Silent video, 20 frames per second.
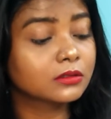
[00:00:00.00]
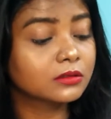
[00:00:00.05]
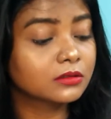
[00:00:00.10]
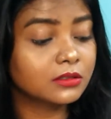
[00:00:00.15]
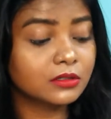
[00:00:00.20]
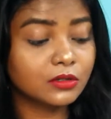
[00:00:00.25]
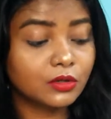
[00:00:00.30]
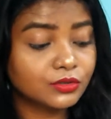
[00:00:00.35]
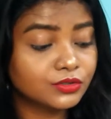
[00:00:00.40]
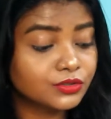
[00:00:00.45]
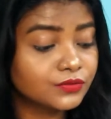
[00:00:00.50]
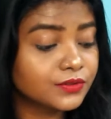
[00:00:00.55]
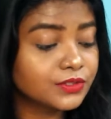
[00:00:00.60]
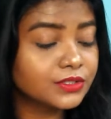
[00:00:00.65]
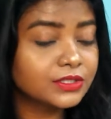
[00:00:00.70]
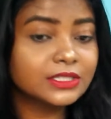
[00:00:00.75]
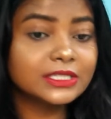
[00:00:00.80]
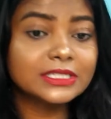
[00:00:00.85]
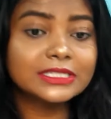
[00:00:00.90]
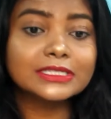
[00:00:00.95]
The
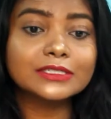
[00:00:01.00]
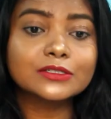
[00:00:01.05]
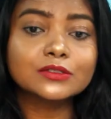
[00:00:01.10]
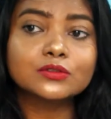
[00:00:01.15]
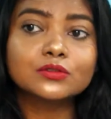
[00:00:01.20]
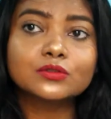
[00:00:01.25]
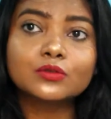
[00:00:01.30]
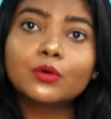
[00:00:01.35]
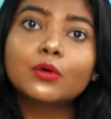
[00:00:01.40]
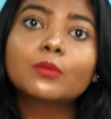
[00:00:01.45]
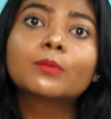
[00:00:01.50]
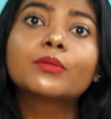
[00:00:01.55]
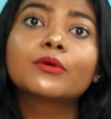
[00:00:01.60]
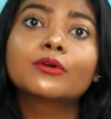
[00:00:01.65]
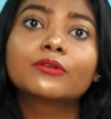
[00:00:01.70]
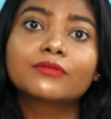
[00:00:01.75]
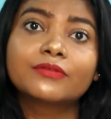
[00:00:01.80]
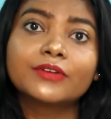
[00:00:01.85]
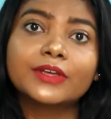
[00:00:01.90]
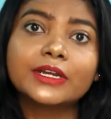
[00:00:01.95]
longevity is so
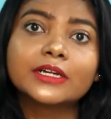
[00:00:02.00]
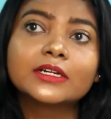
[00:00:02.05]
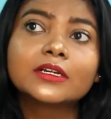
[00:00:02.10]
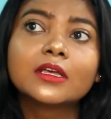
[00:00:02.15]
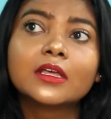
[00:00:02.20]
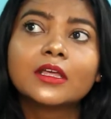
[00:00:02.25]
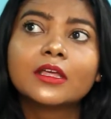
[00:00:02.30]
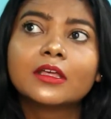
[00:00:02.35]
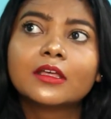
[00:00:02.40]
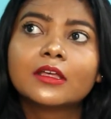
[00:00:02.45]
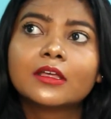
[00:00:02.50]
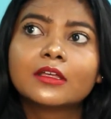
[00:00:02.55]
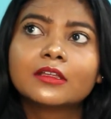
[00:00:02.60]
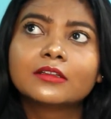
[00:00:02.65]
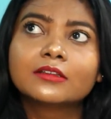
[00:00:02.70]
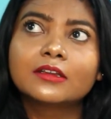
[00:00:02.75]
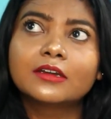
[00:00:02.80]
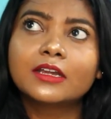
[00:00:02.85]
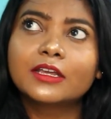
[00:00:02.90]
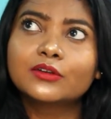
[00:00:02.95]
perfect
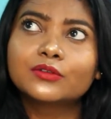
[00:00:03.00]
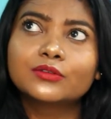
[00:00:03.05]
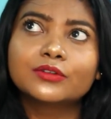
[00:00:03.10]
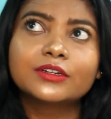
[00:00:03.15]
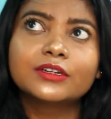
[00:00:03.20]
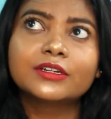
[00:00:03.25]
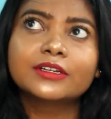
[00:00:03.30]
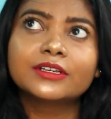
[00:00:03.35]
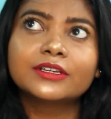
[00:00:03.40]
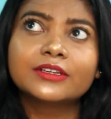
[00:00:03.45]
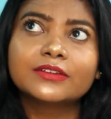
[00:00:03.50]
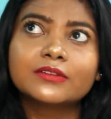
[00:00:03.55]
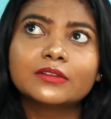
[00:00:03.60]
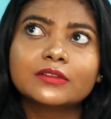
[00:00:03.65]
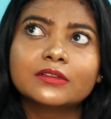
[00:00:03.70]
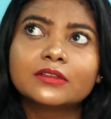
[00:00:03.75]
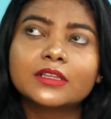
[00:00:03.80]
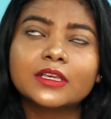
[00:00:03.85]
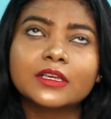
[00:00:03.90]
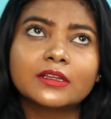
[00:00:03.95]
that I couldn't
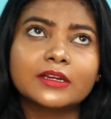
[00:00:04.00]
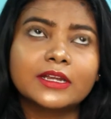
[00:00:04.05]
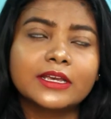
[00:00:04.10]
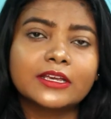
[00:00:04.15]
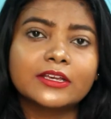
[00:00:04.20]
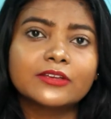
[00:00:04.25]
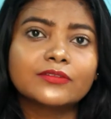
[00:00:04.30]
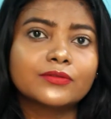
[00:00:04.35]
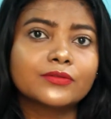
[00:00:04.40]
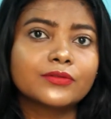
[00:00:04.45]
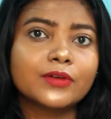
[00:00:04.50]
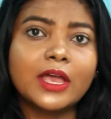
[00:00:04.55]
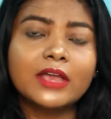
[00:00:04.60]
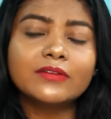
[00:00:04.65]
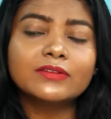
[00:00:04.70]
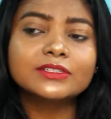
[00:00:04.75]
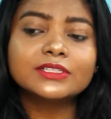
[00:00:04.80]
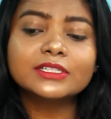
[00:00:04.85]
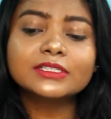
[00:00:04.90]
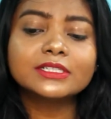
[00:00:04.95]
even think. Like, if
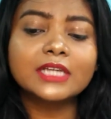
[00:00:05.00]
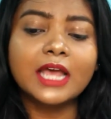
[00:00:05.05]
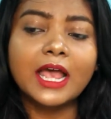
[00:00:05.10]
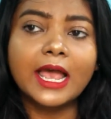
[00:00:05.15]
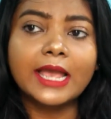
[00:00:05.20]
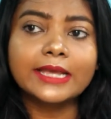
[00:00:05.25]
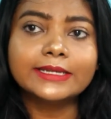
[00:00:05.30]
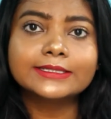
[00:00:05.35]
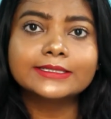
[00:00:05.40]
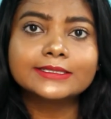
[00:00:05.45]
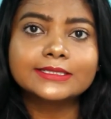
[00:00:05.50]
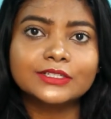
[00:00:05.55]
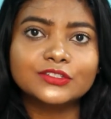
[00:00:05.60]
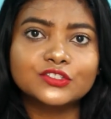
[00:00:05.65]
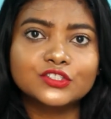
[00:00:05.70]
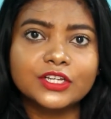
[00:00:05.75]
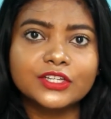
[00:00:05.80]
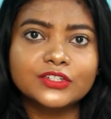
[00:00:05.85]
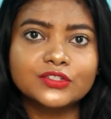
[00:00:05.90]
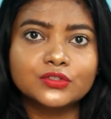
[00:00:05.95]
I will just highly
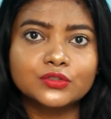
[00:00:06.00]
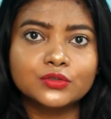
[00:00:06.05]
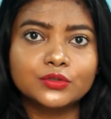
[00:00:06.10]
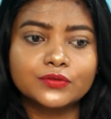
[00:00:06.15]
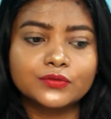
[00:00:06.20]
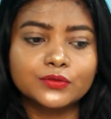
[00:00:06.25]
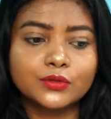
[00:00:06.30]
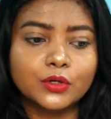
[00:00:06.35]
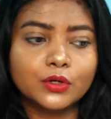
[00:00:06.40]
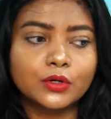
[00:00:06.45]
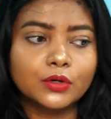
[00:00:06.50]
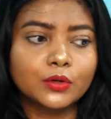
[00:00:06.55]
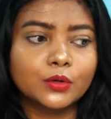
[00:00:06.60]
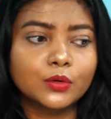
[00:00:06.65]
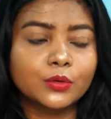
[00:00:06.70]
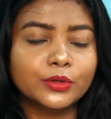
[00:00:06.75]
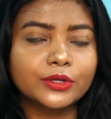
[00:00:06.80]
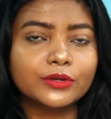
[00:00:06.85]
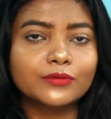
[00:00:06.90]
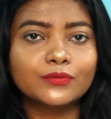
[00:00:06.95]
suggest you, if you're
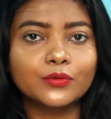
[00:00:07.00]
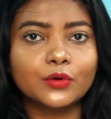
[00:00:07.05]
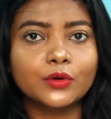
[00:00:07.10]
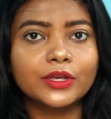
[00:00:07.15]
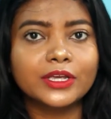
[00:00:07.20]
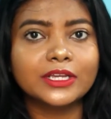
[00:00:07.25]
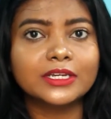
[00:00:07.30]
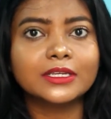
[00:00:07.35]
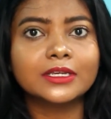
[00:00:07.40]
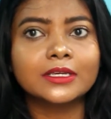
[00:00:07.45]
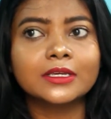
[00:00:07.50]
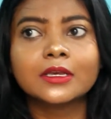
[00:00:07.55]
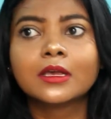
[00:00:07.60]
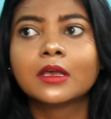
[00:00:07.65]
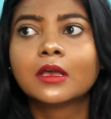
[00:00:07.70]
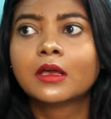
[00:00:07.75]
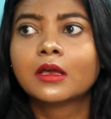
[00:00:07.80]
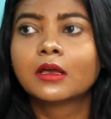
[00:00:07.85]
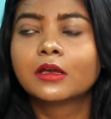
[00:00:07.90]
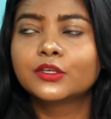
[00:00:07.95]
going for any
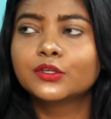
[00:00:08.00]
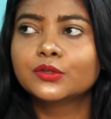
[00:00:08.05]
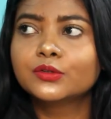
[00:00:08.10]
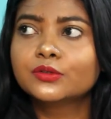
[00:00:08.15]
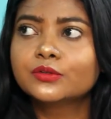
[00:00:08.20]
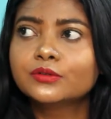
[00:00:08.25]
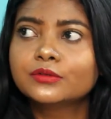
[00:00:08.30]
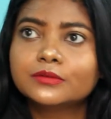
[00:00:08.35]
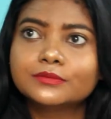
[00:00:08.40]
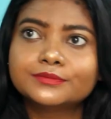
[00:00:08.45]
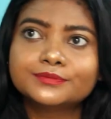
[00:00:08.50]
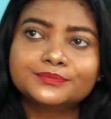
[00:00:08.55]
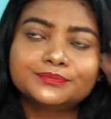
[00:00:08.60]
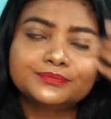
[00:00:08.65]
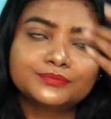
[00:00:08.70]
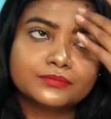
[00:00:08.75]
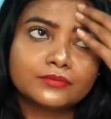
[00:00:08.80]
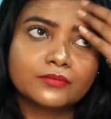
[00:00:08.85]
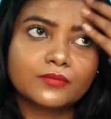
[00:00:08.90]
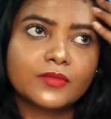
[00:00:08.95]

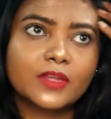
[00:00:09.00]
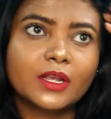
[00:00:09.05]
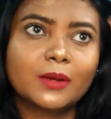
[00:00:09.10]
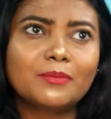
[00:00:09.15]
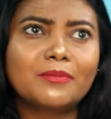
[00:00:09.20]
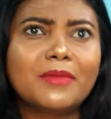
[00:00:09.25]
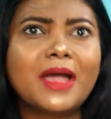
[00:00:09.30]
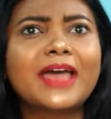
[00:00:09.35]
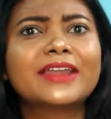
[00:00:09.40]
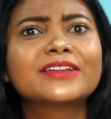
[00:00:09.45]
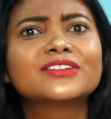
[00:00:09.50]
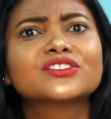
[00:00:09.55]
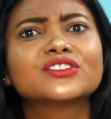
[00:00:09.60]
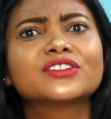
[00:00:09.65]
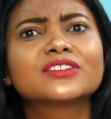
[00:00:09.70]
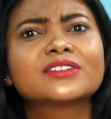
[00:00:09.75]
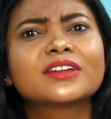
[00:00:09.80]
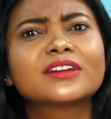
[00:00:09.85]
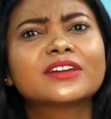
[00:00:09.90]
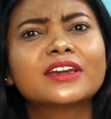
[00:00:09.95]

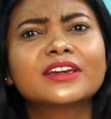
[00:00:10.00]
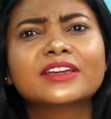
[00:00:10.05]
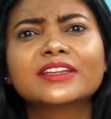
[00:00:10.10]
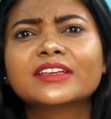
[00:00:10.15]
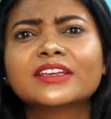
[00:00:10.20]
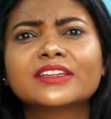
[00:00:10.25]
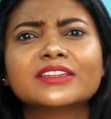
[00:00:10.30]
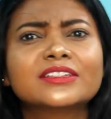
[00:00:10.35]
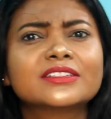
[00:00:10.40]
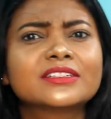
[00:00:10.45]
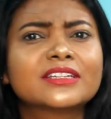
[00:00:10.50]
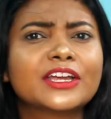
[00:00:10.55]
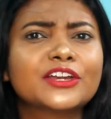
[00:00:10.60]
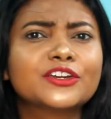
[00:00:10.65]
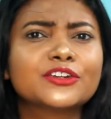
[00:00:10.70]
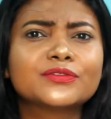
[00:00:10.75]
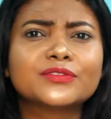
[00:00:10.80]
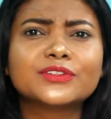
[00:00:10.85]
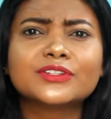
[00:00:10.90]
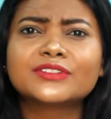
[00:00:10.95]
marriages, attending any
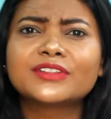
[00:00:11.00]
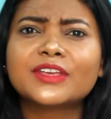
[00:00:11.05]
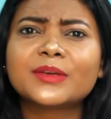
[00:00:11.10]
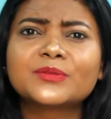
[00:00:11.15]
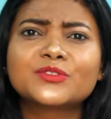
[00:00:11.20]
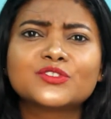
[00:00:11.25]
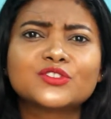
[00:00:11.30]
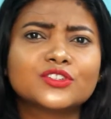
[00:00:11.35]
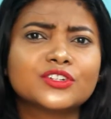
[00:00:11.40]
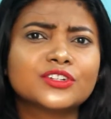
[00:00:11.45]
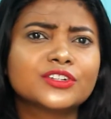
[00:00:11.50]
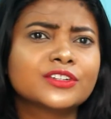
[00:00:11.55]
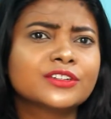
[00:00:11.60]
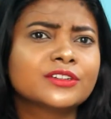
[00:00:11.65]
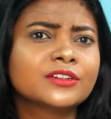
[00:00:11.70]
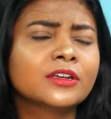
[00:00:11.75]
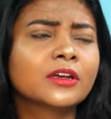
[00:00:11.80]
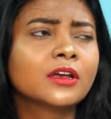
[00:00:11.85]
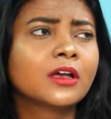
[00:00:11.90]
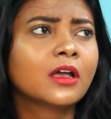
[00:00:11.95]
kind of
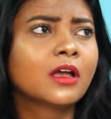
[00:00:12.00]
reception